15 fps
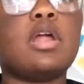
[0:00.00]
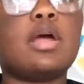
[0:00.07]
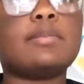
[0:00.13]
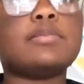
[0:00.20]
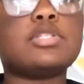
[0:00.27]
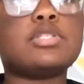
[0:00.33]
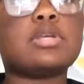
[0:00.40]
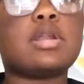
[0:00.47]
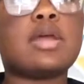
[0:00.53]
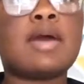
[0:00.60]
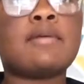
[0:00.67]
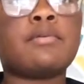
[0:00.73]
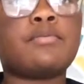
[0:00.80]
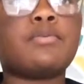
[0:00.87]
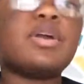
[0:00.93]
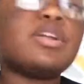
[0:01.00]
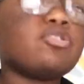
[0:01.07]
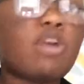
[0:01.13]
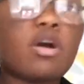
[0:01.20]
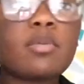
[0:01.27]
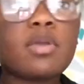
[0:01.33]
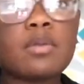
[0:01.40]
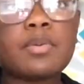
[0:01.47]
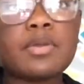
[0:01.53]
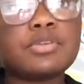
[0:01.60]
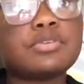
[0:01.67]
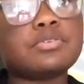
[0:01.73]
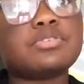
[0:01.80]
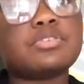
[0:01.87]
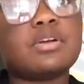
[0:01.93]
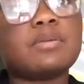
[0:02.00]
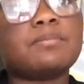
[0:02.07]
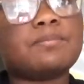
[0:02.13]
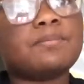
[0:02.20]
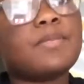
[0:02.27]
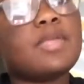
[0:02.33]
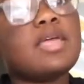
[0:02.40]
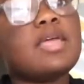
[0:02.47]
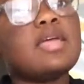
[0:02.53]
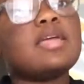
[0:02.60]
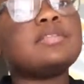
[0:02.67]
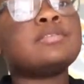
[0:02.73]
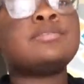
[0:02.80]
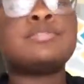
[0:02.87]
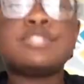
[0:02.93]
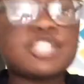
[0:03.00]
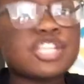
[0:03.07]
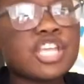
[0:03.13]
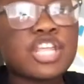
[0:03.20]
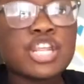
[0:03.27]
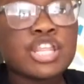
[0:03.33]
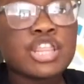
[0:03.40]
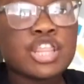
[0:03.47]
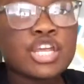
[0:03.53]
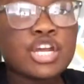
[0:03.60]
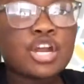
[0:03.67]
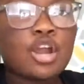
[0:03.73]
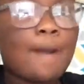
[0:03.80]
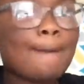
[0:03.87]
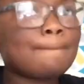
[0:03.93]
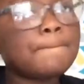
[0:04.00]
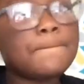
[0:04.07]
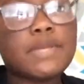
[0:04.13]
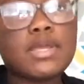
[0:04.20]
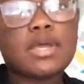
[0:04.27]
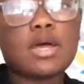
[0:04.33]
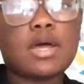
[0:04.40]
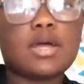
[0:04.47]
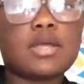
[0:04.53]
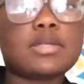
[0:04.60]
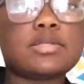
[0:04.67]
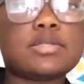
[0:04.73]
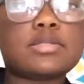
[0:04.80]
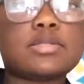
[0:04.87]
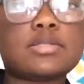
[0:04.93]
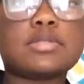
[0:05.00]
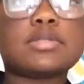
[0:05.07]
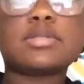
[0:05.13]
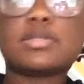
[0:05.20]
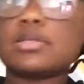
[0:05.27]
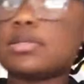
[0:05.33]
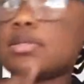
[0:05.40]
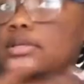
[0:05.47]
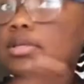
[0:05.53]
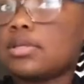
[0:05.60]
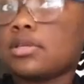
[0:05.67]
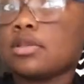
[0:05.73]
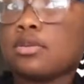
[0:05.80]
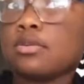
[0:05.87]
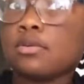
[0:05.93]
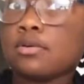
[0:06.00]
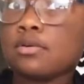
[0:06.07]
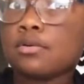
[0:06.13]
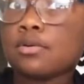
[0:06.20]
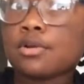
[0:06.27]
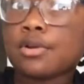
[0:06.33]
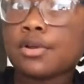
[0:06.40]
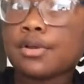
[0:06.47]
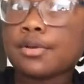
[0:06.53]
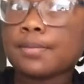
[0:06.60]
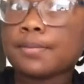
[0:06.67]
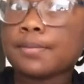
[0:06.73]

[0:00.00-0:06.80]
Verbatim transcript: I'm just going to have a friend draw me a picture or something and stick it in there because unicorn.